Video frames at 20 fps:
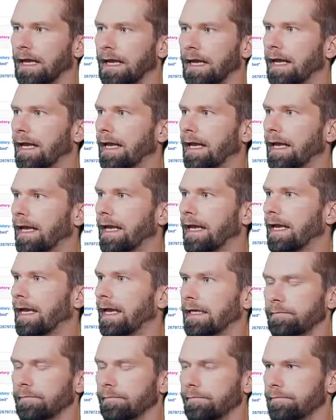and
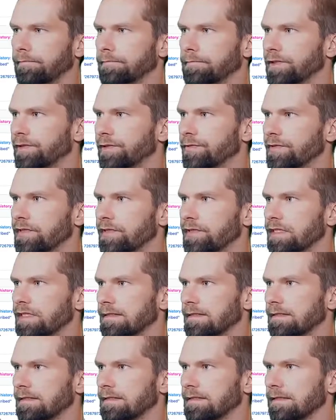then use this
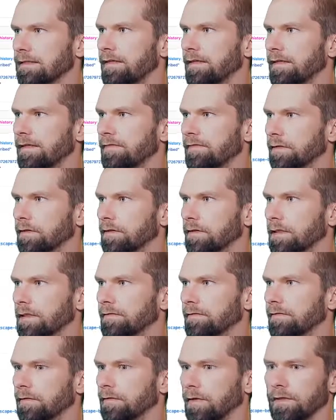as a key for
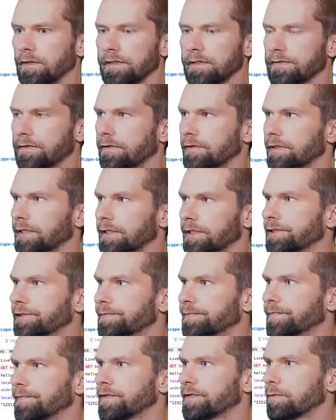local storage.
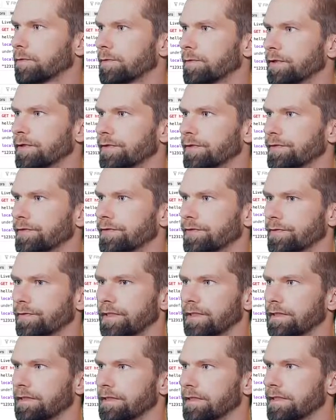So what we could do
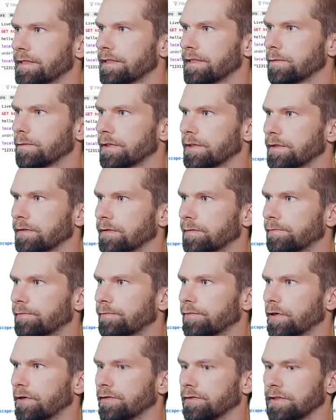is here, we could
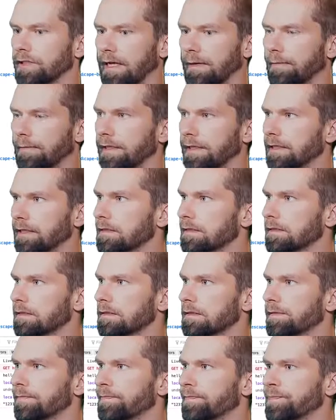prototype this.
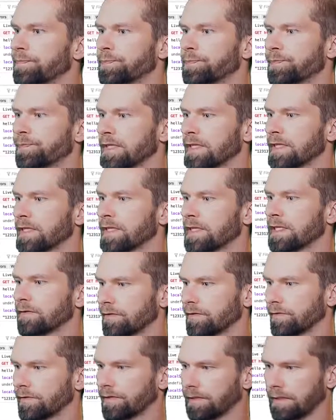So let's
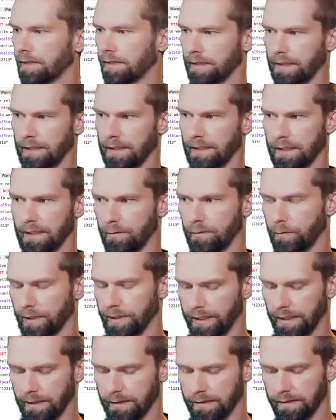go to here and we
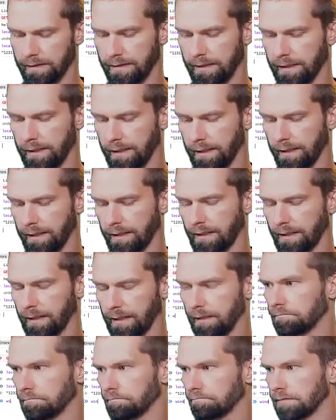can say,
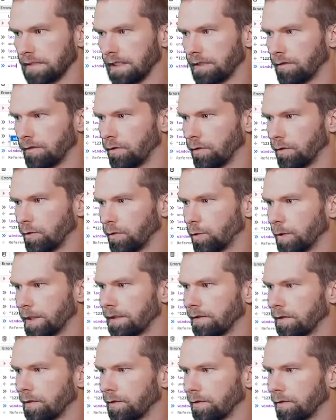I don't know,
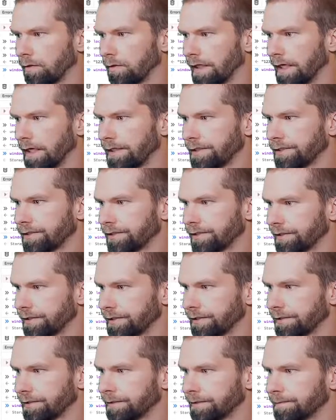window,
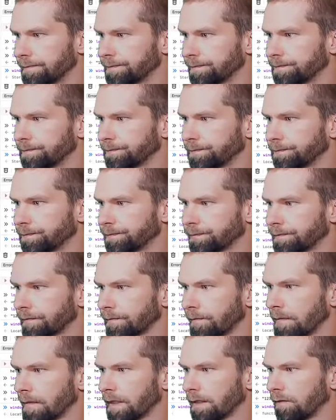location.
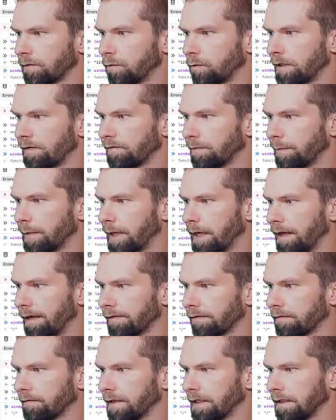Do we have a
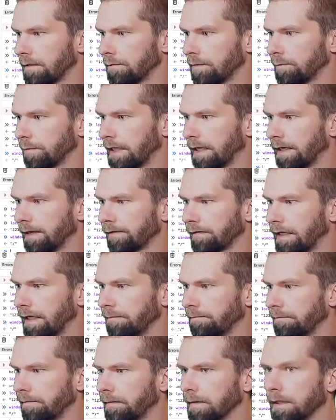path available, path name?